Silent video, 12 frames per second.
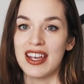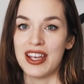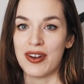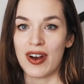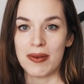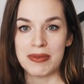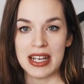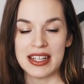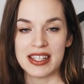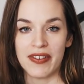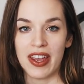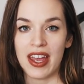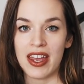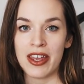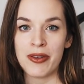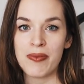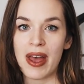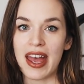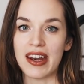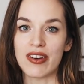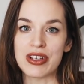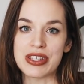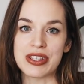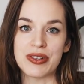you know, updates of him and
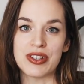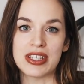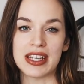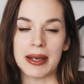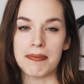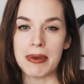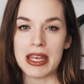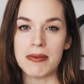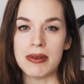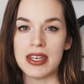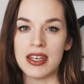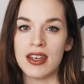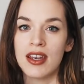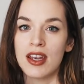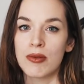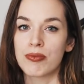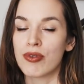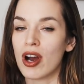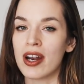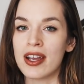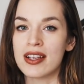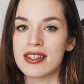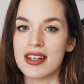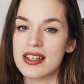also just like baby
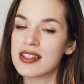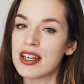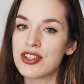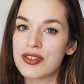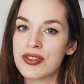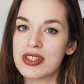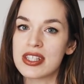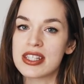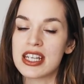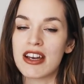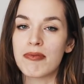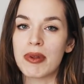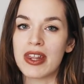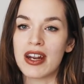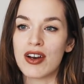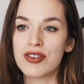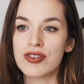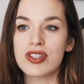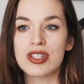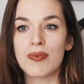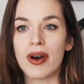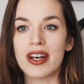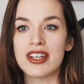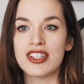products and essentials and stuff. But then I also just
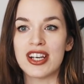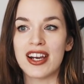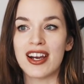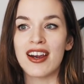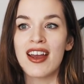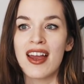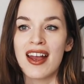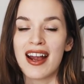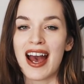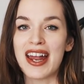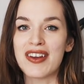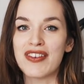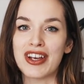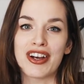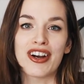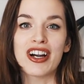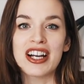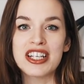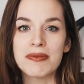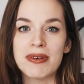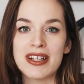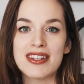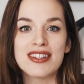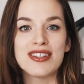want to share kind of
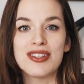encouragements